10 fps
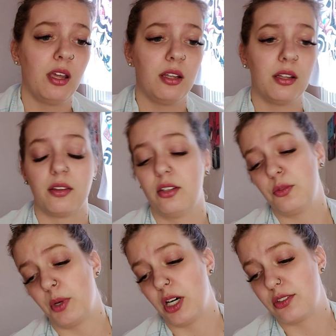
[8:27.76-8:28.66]
This
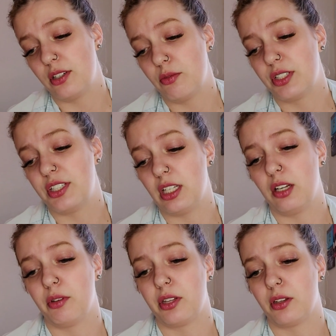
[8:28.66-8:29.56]
person was dealing
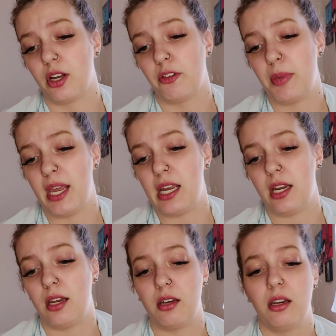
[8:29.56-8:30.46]
with a lot of pain,
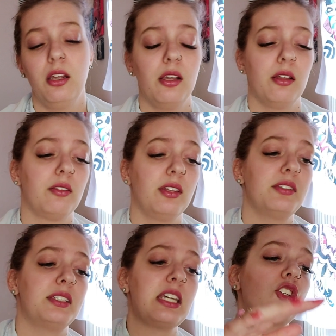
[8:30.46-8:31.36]
and this
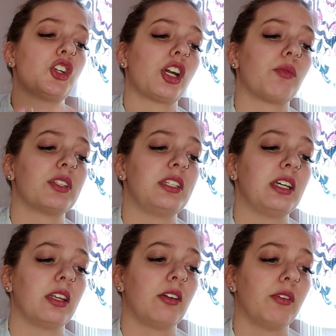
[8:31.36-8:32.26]
teacher was
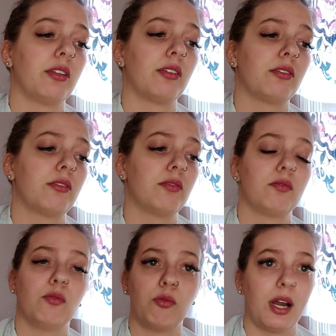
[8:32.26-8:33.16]
dealing with
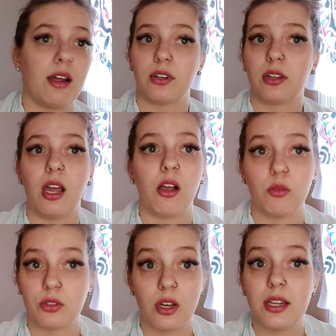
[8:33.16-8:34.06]
whatever the hell
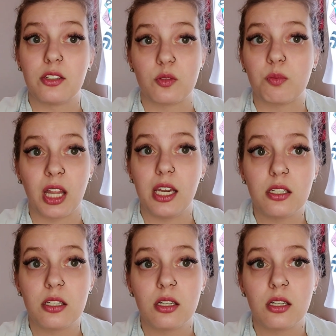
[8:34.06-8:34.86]
was on his plate.